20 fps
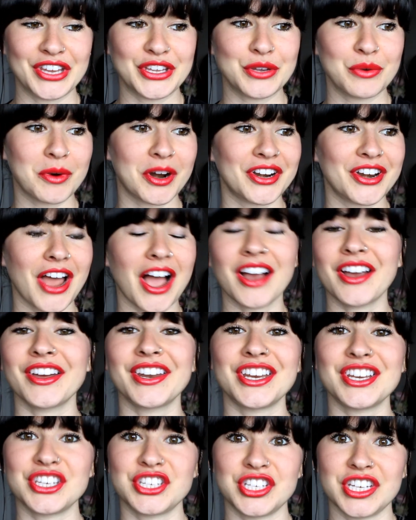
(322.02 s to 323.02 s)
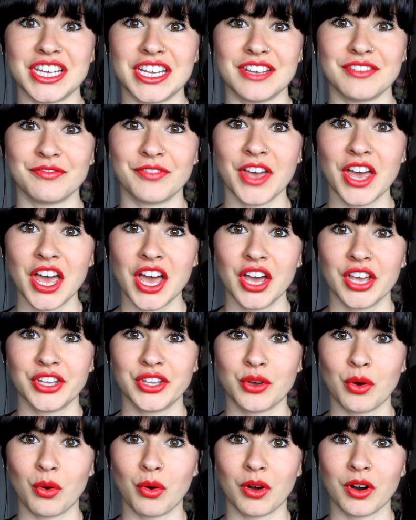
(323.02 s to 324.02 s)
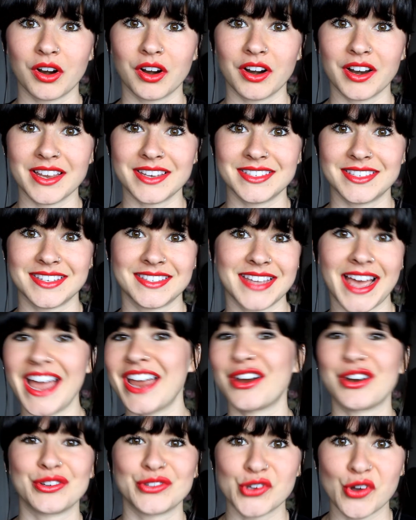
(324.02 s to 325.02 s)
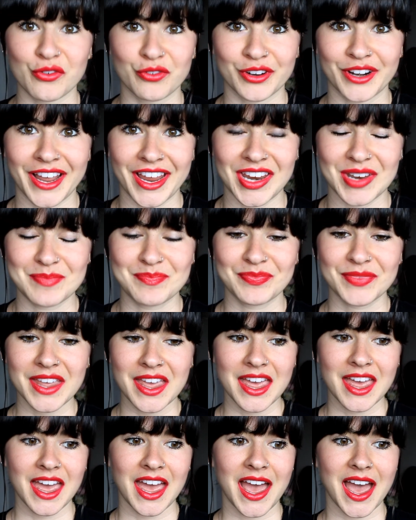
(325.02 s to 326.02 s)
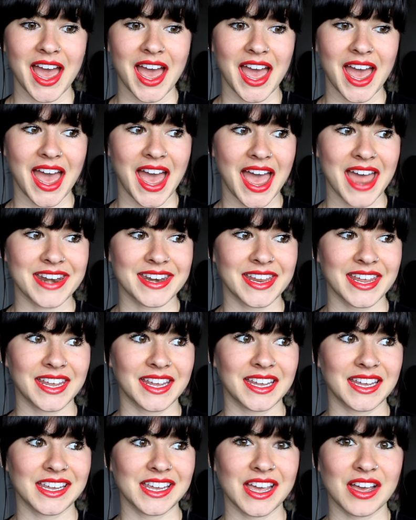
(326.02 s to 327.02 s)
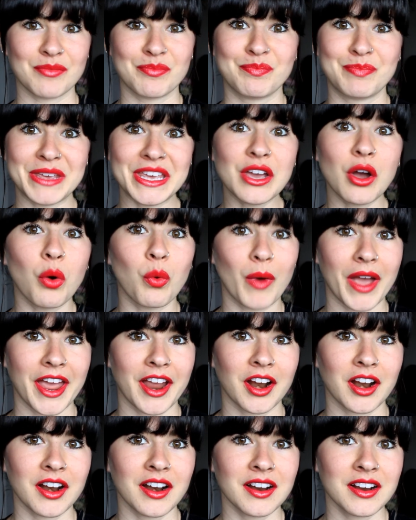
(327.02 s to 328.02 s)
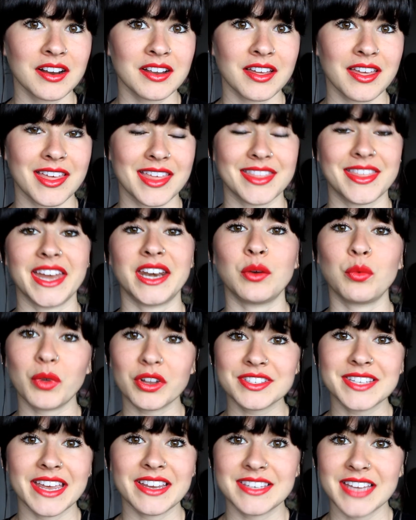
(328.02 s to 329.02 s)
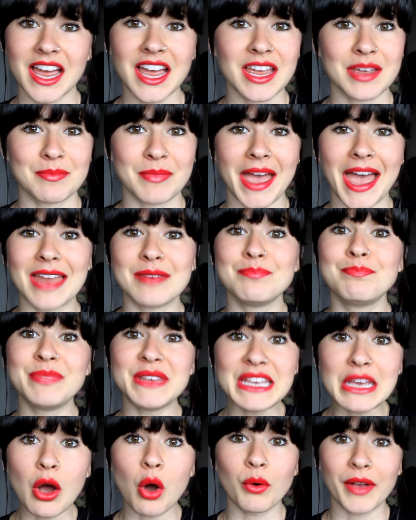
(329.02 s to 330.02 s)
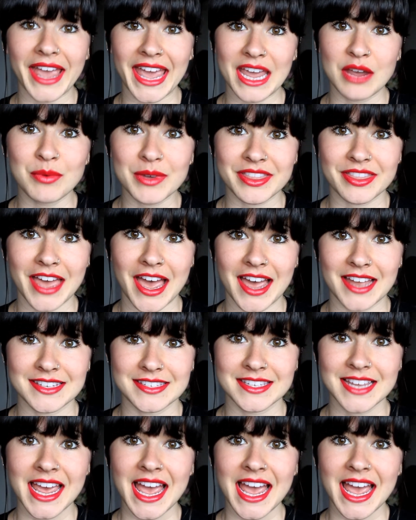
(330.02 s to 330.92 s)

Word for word: you are not gonna achieve your desires overnight. And be aware that it will take time and be okay with that.